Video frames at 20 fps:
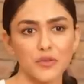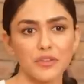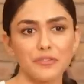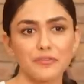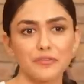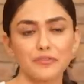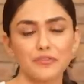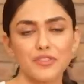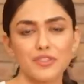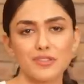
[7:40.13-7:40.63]
So
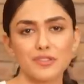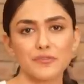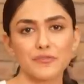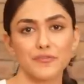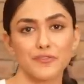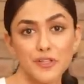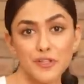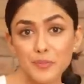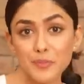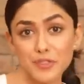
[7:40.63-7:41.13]
if this
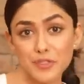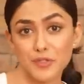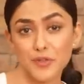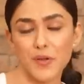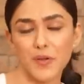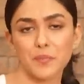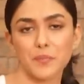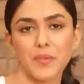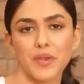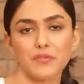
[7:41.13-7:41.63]
film is
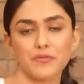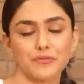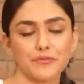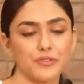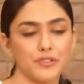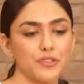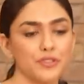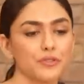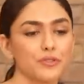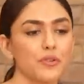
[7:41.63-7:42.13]
not meant
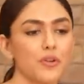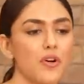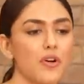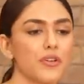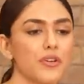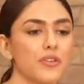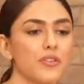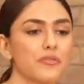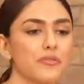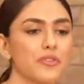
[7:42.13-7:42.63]
for you
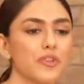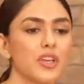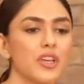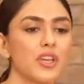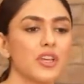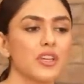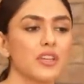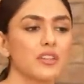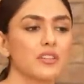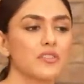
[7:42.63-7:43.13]
or if
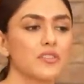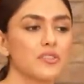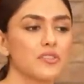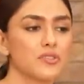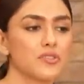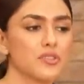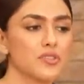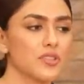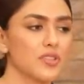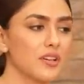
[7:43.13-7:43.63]

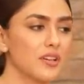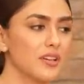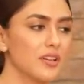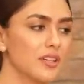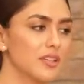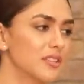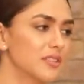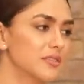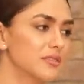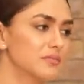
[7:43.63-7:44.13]
this
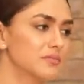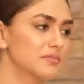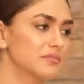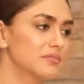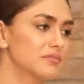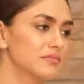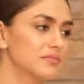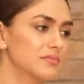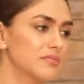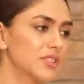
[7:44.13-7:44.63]

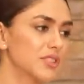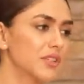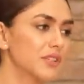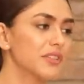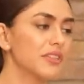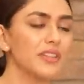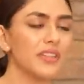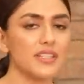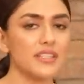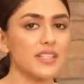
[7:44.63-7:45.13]
um,
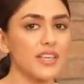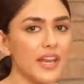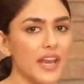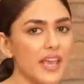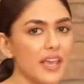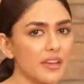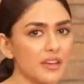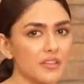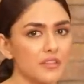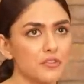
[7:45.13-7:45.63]
certain things that
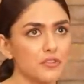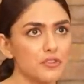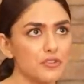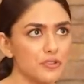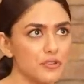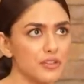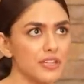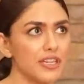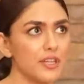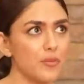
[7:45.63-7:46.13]
I
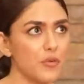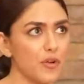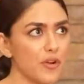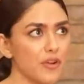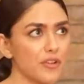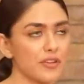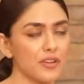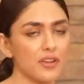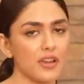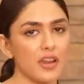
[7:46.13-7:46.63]
really
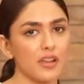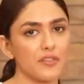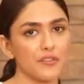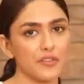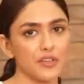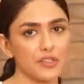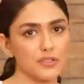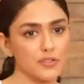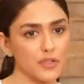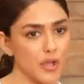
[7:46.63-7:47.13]
wanted, and
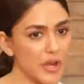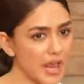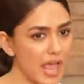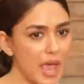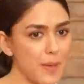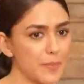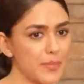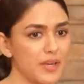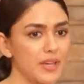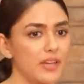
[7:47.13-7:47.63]
if it is not
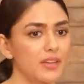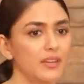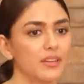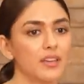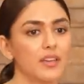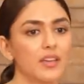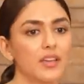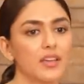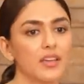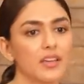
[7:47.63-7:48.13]
happening,
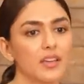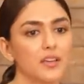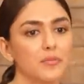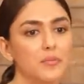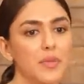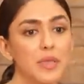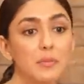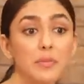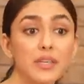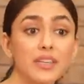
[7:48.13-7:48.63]

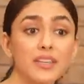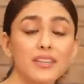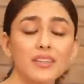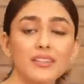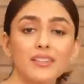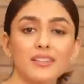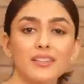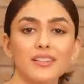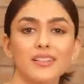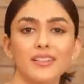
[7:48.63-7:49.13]

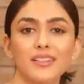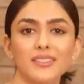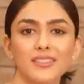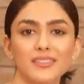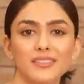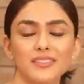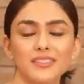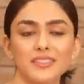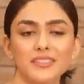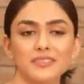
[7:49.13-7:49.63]
maybe
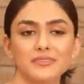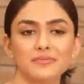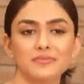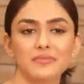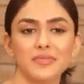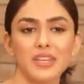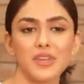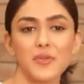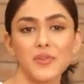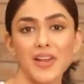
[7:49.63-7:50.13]
uh,
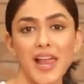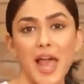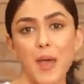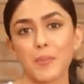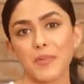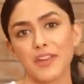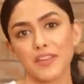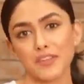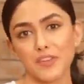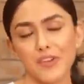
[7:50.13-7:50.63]
it will
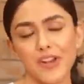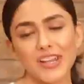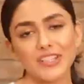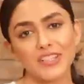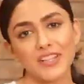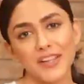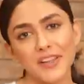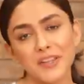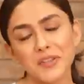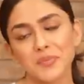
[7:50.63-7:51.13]
happen at the
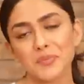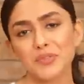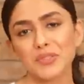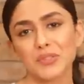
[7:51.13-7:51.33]
right time.